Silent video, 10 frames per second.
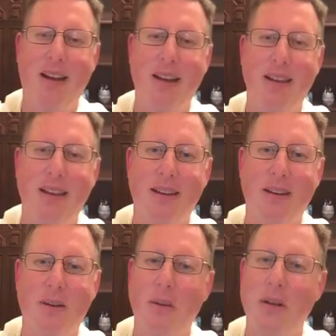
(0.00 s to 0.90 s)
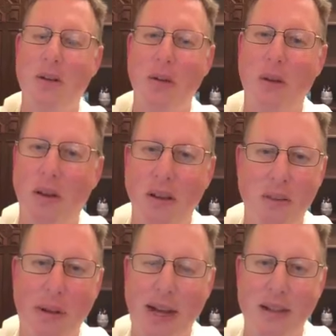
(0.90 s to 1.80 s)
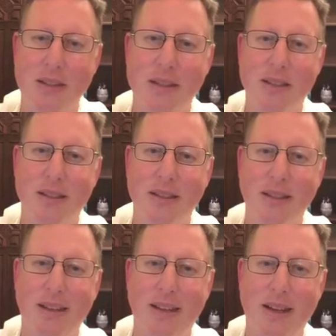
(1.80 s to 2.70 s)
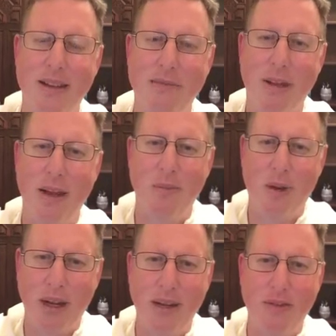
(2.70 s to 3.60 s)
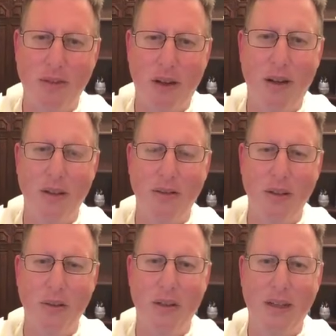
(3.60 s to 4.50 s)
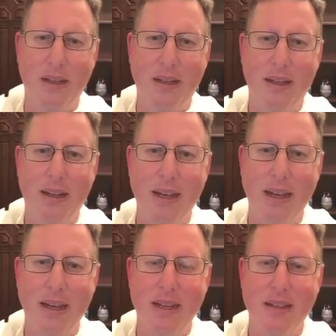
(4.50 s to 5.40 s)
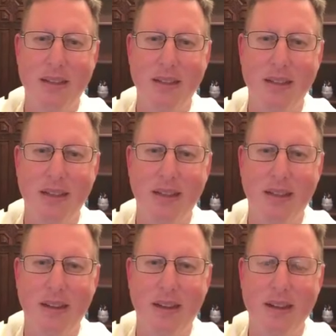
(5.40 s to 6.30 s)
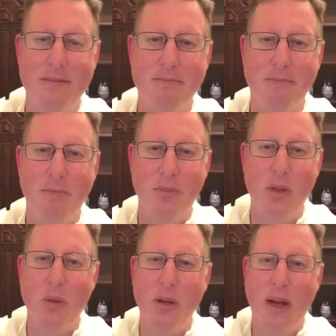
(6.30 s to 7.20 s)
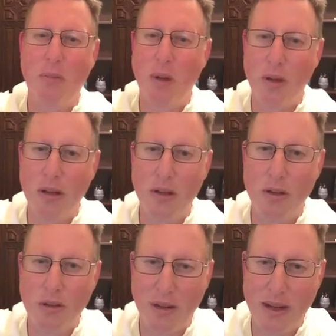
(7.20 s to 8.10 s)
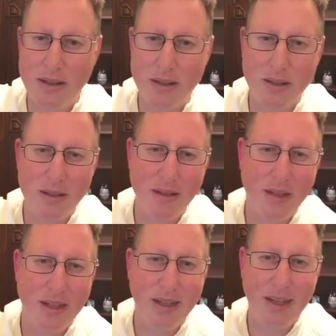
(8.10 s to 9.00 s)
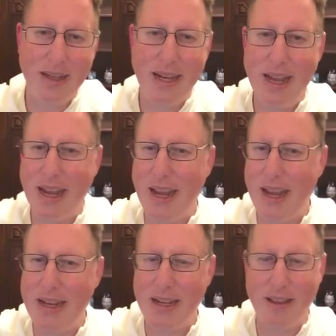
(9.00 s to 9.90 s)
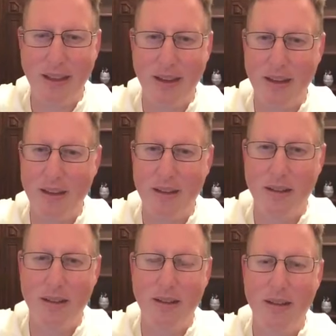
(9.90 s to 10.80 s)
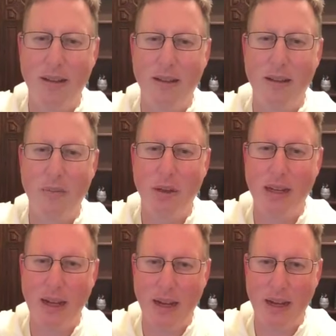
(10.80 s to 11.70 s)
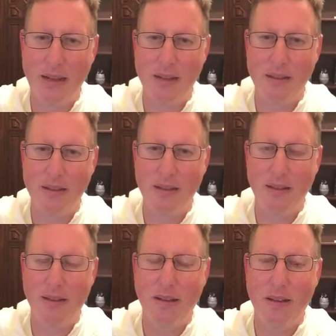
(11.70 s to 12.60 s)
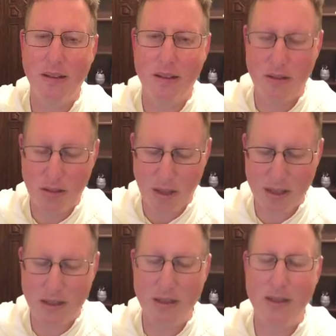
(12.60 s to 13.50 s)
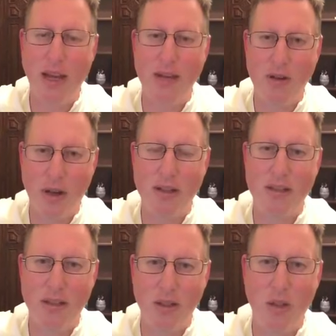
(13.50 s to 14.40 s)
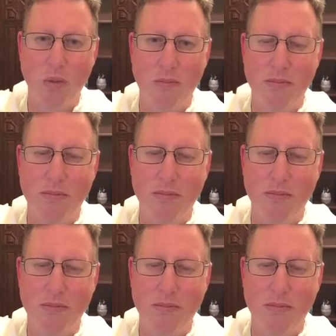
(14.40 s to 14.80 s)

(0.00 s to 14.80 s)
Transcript: I wish you all the best. I'm praying for all of you. And do not put your trust in anything but God. Jesus, I trust in you.